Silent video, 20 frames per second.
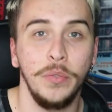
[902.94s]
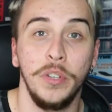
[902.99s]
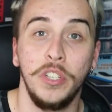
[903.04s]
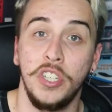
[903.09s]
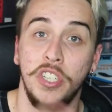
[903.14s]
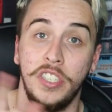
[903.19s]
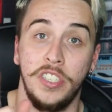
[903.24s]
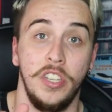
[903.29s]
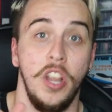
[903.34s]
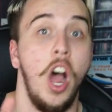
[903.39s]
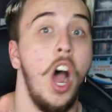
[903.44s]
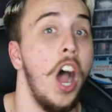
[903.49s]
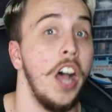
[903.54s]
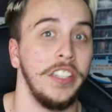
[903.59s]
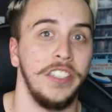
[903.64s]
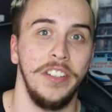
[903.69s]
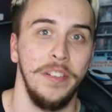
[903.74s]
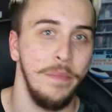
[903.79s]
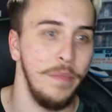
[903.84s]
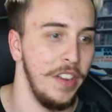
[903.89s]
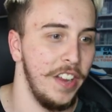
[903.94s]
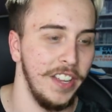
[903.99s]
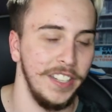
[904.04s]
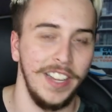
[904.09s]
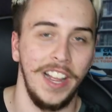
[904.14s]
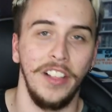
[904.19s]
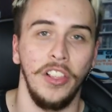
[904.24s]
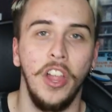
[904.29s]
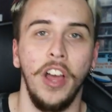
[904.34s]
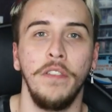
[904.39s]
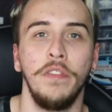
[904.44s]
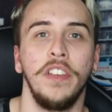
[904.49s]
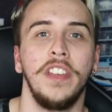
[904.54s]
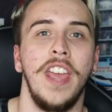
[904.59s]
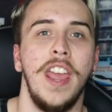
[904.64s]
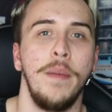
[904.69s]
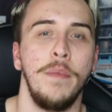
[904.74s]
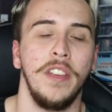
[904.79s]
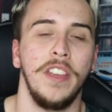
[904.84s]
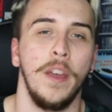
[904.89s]
which is awesome because I love the
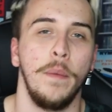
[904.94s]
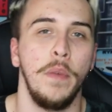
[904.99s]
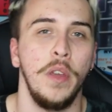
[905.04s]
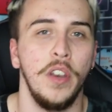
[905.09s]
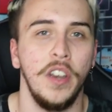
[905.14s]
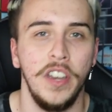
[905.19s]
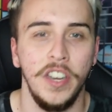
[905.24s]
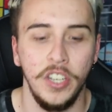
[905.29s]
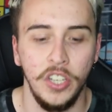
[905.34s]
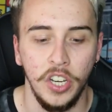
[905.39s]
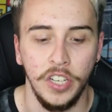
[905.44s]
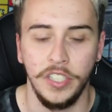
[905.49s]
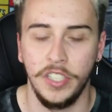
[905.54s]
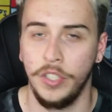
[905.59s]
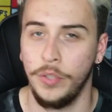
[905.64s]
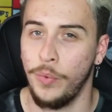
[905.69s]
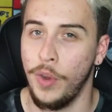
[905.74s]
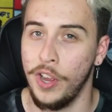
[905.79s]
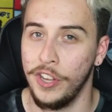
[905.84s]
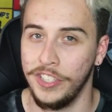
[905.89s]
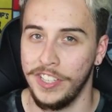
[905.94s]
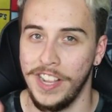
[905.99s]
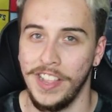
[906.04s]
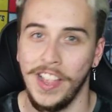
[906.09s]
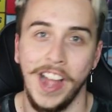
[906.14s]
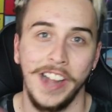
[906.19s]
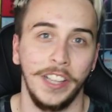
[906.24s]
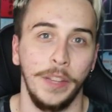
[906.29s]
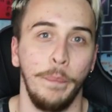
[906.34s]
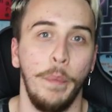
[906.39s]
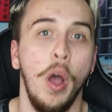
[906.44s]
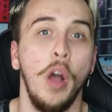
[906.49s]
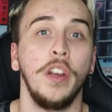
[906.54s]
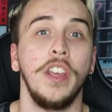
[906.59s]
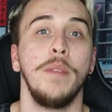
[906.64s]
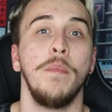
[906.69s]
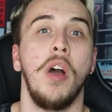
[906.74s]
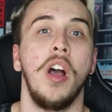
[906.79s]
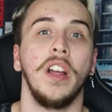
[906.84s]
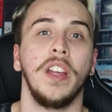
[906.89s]
gaming community just as well as I like the
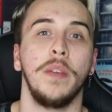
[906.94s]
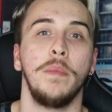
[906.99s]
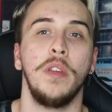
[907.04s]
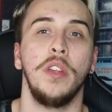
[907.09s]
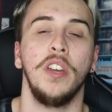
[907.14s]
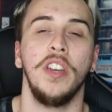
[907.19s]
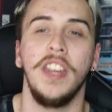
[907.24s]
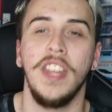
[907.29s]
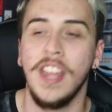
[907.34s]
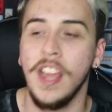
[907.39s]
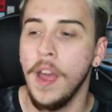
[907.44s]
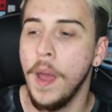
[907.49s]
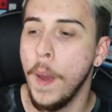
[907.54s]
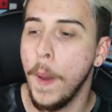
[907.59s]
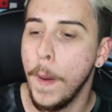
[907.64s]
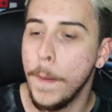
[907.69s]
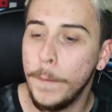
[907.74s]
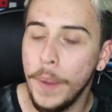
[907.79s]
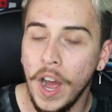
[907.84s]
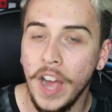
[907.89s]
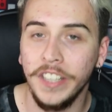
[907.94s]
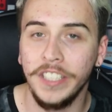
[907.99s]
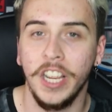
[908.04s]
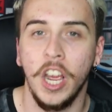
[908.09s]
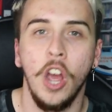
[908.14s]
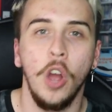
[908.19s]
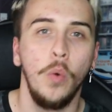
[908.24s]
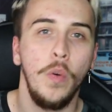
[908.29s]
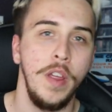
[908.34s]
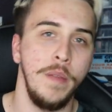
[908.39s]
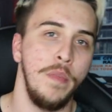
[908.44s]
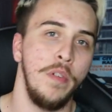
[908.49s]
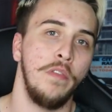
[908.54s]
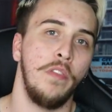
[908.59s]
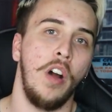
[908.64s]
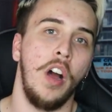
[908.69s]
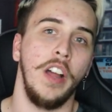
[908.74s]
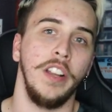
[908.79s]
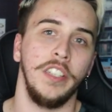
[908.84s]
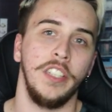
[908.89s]
Pokemon community, but we
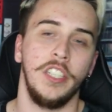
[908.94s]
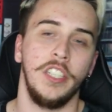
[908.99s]
move on.